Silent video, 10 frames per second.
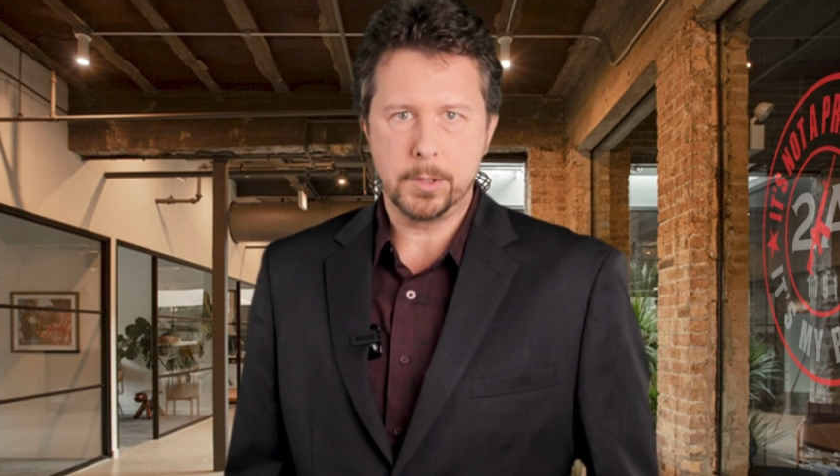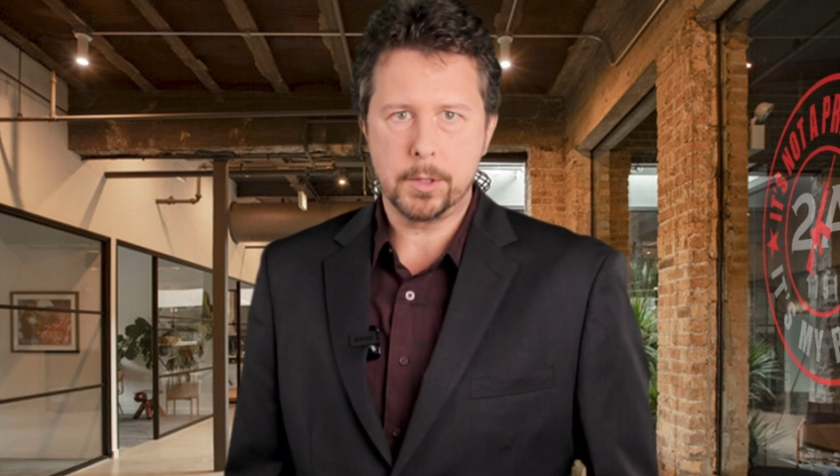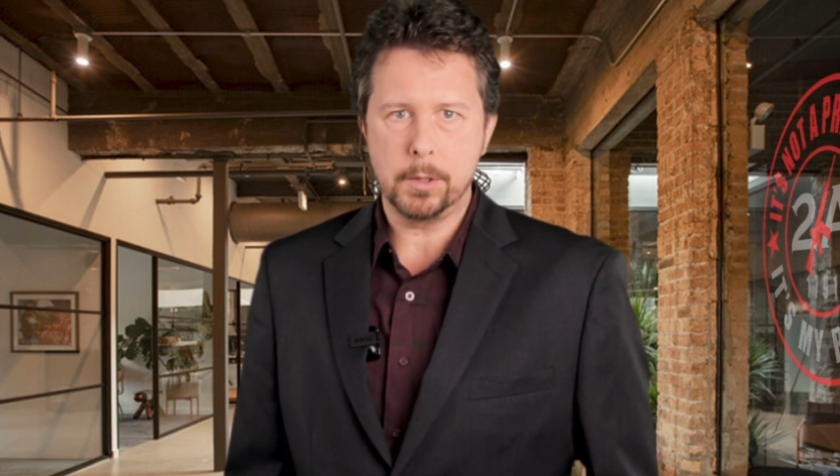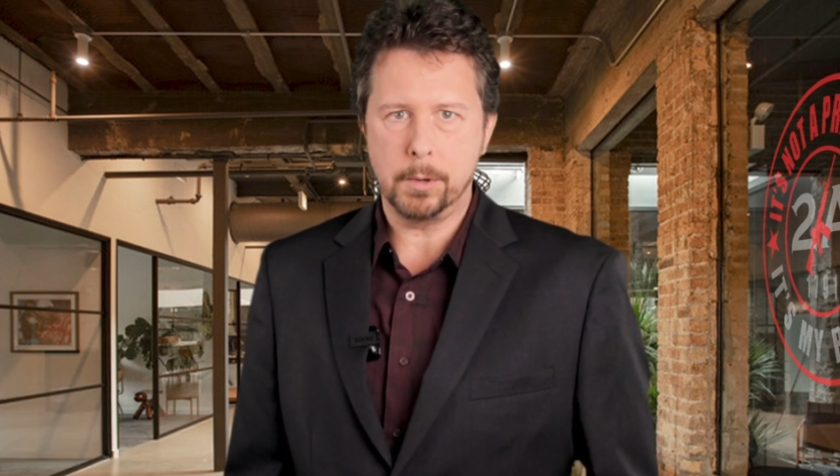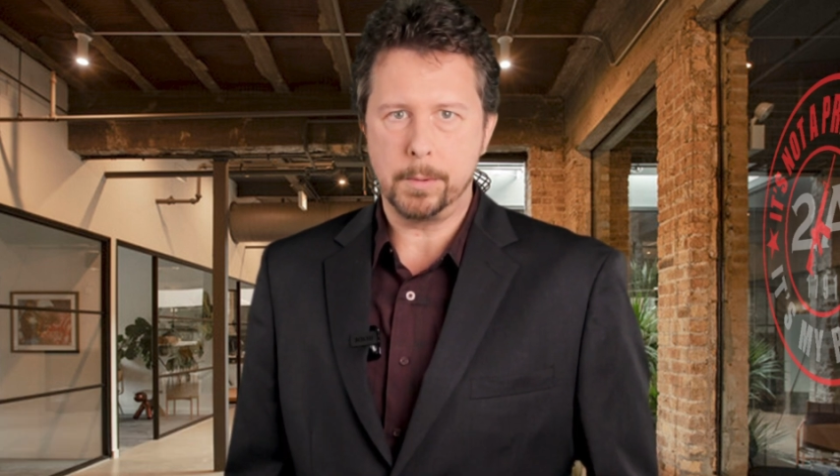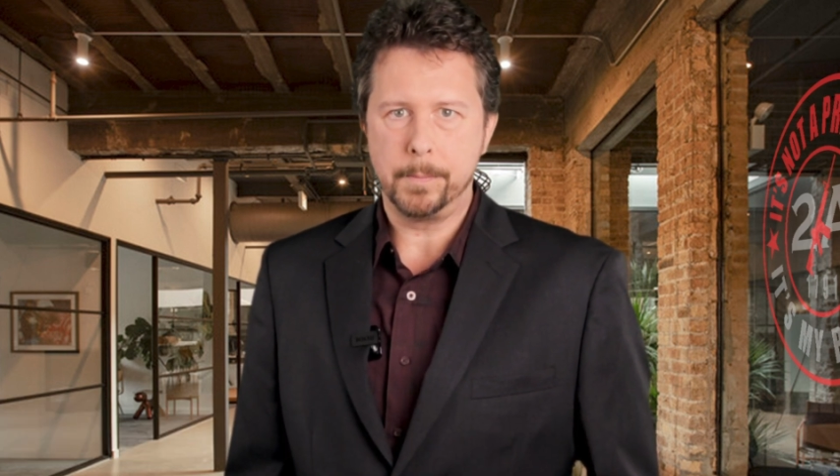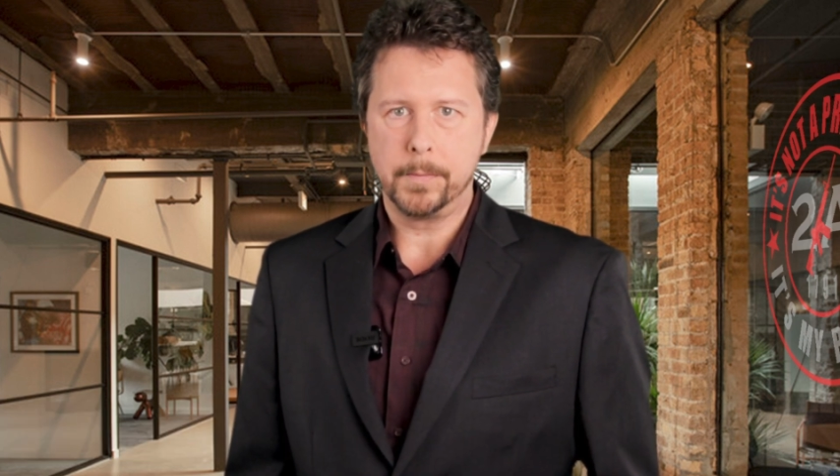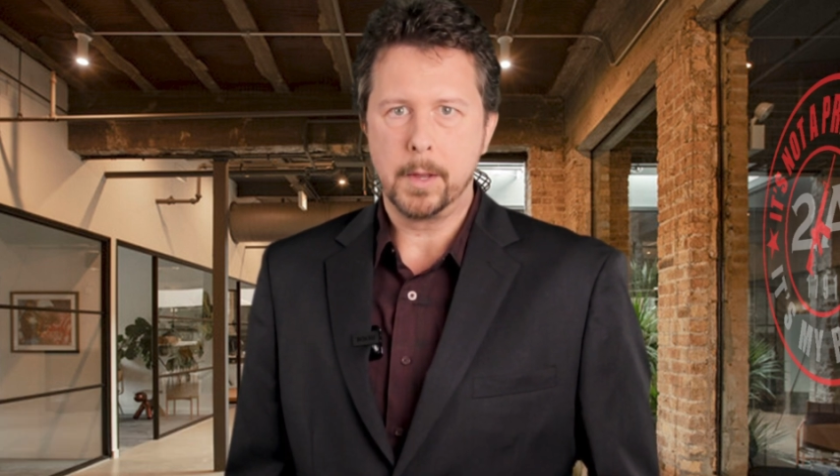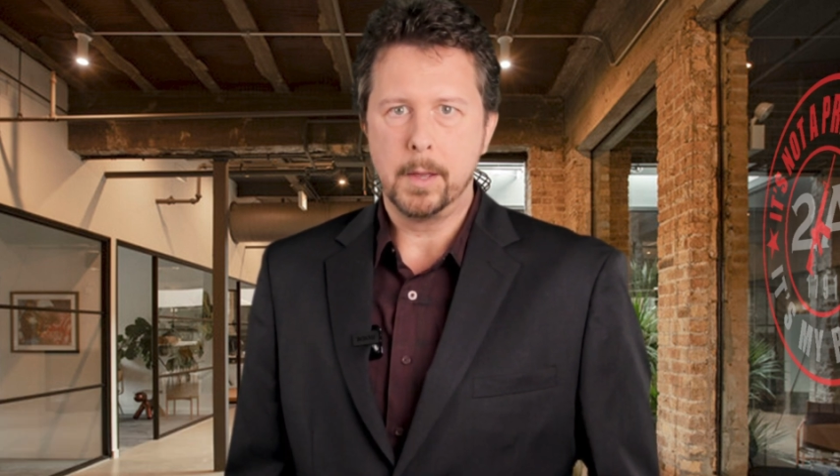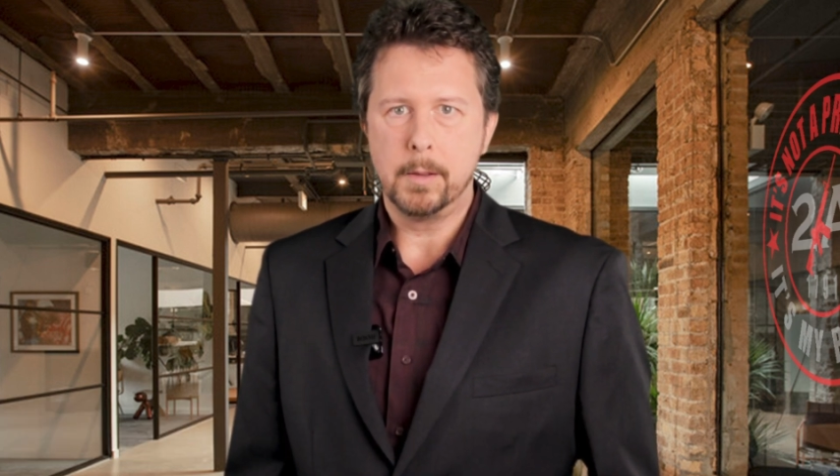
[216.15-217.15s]
soon.
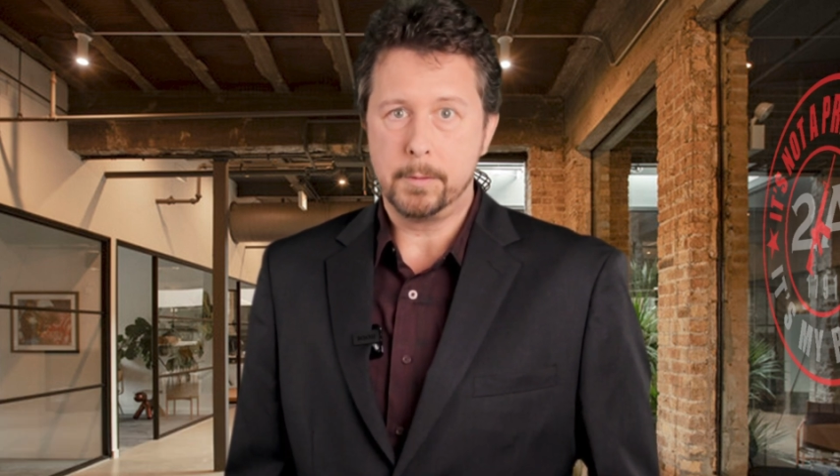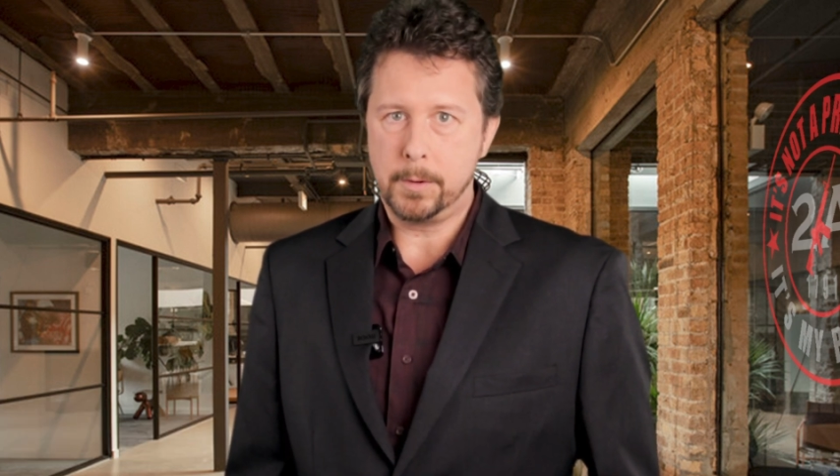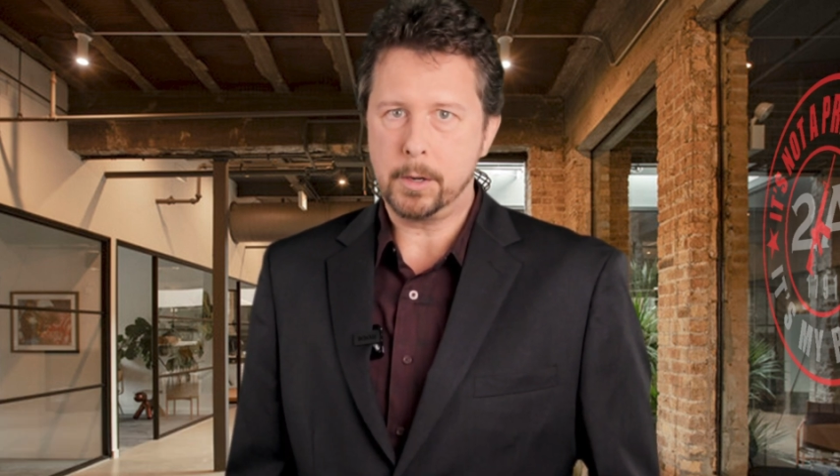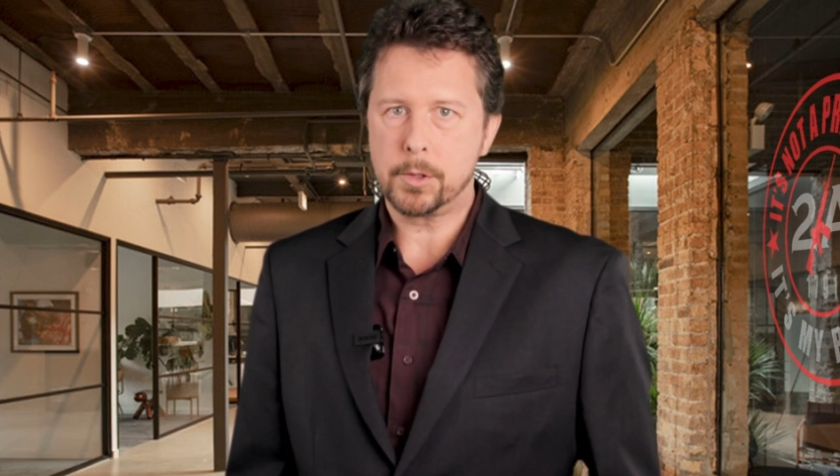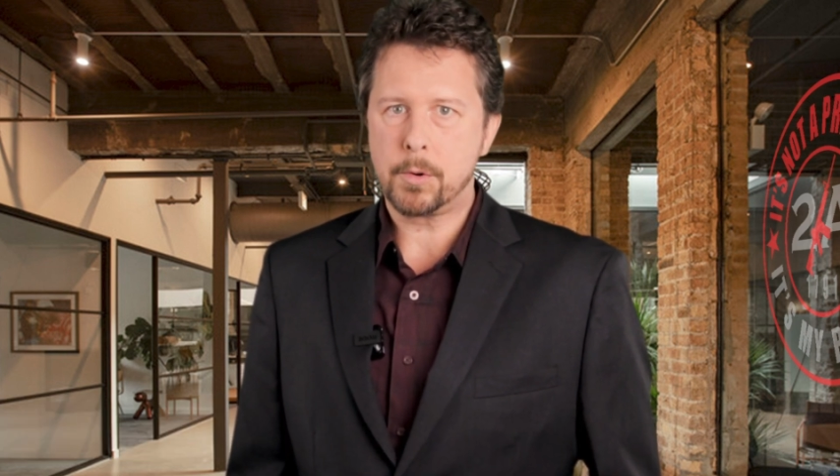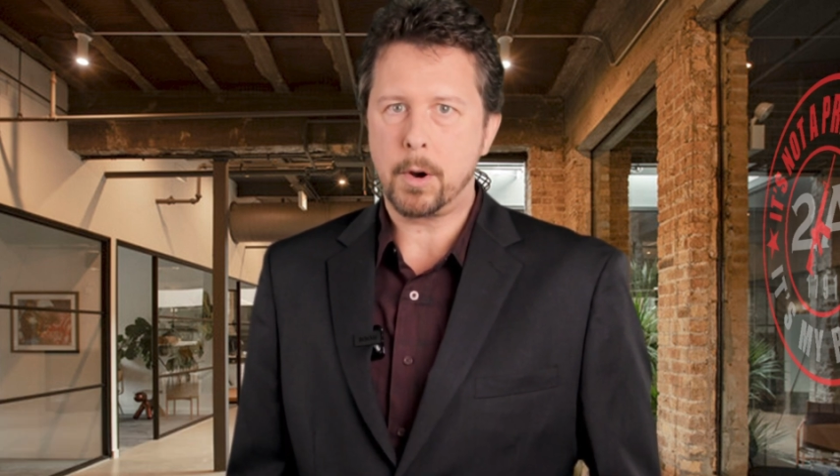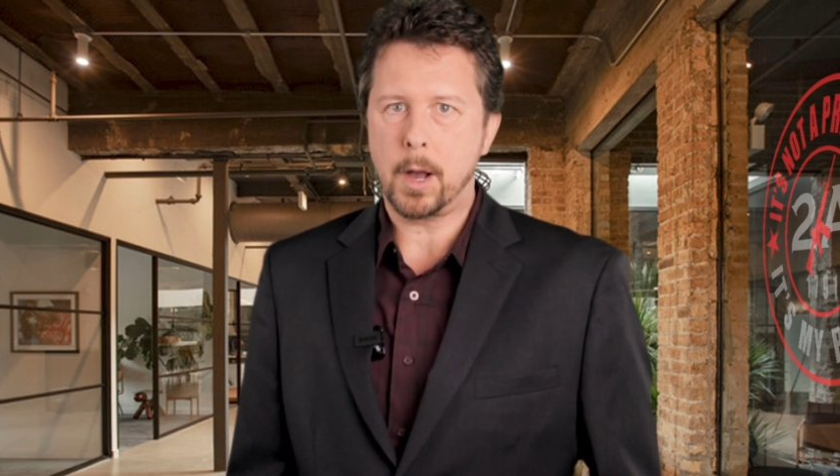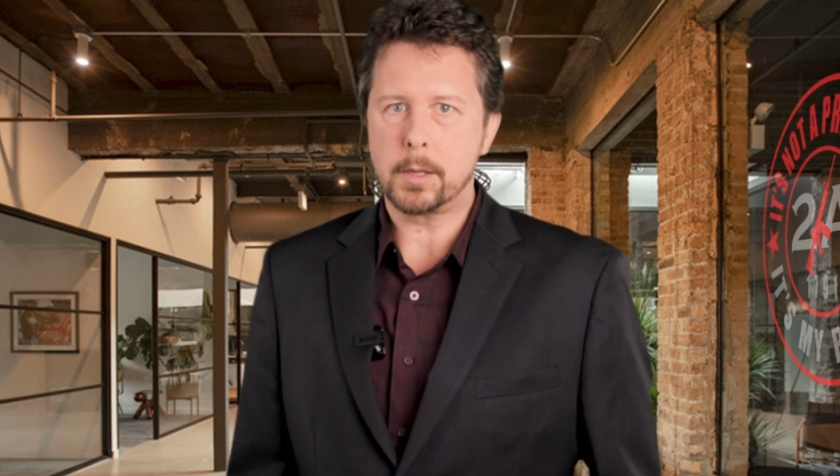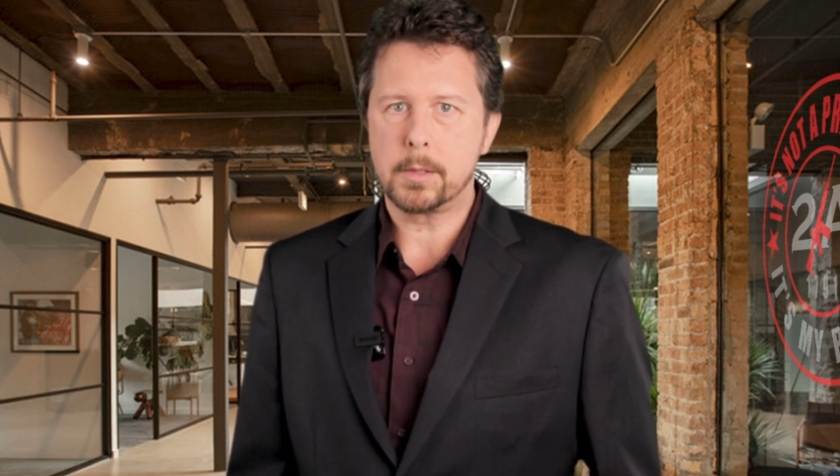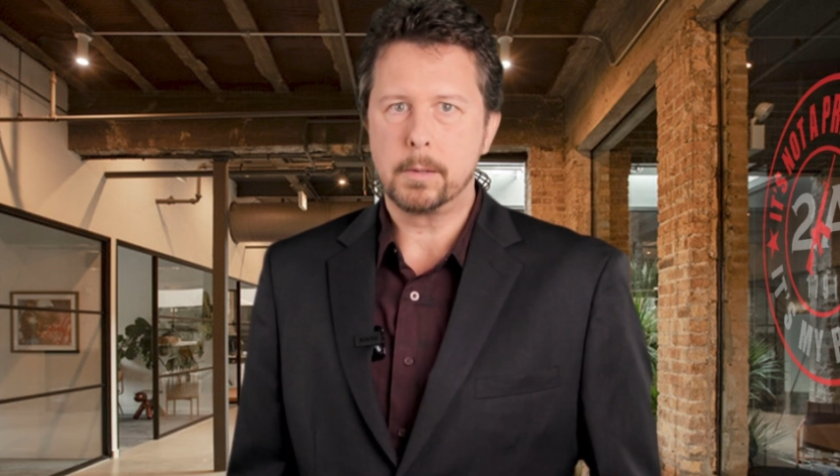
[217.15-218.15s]
Fingers crossed.